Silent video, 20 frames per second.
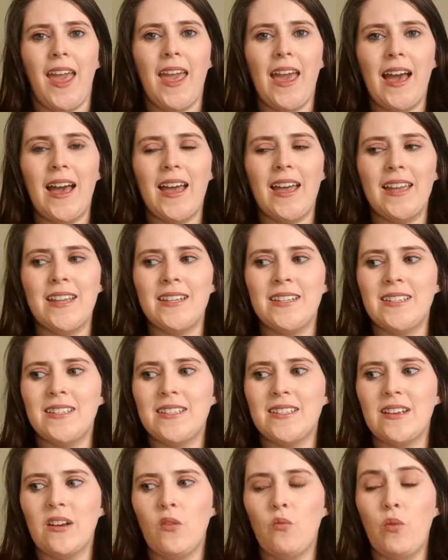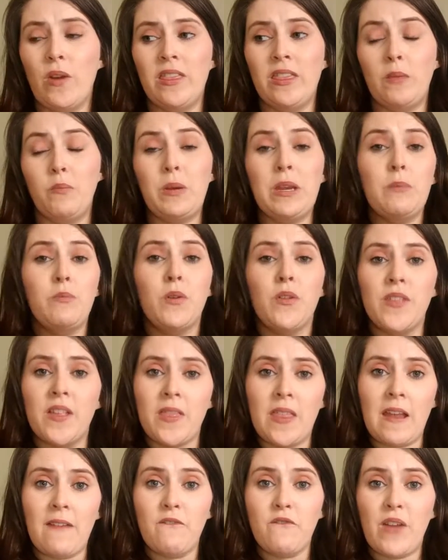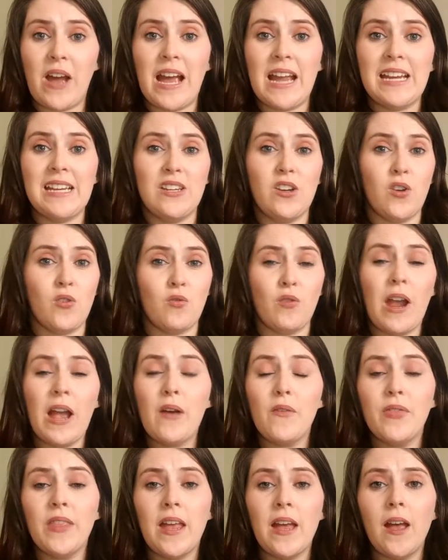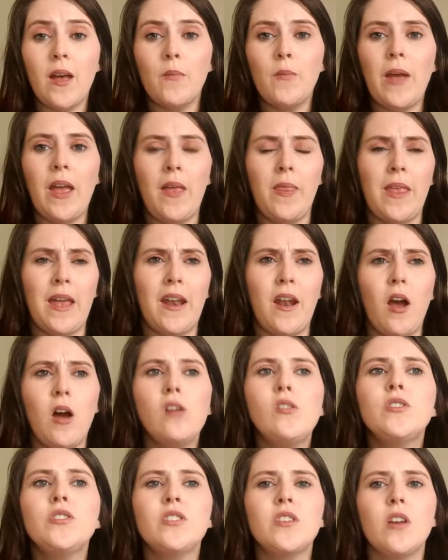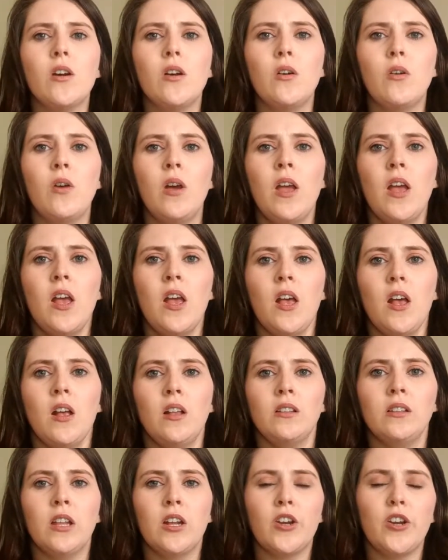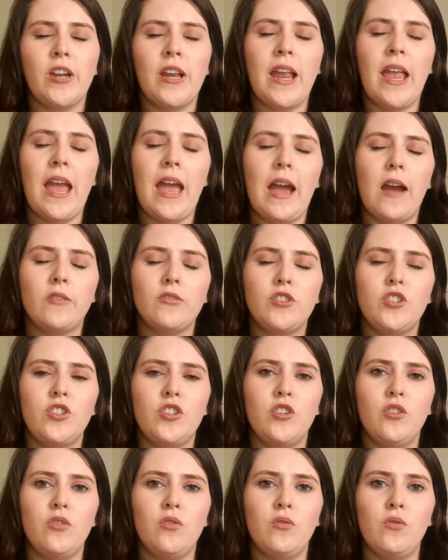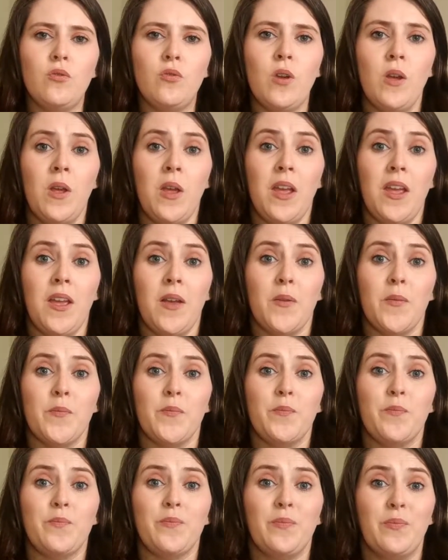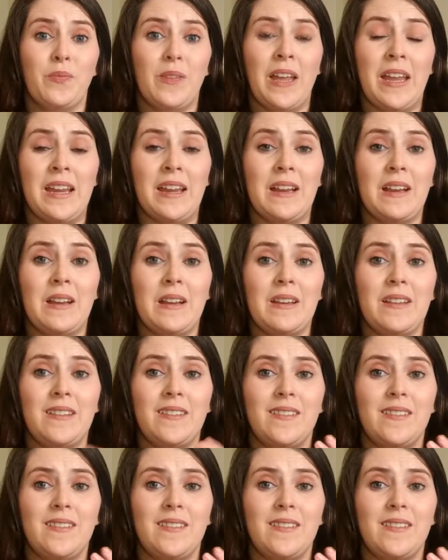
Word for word: and with the people that they find around them and then also learning how to like